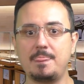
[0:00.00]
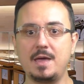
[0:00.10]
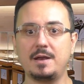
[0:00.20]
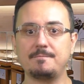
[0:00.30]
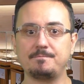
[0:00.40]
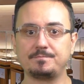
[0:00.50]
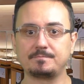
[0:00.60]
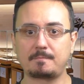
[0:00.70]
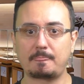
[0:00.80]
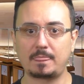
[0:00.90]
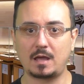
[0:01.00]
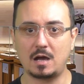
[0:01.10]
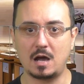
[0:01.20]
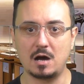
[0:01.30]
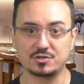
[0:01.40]
then
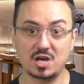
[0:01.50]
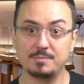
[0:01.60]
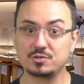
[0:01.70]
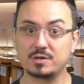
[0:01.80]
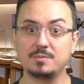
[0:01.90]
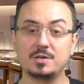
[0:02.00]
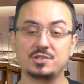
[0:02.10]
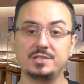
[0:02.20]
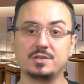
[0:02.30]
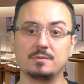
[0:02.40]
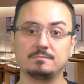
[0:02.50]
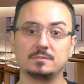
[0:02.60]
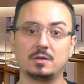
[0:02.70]
our job is already much easier.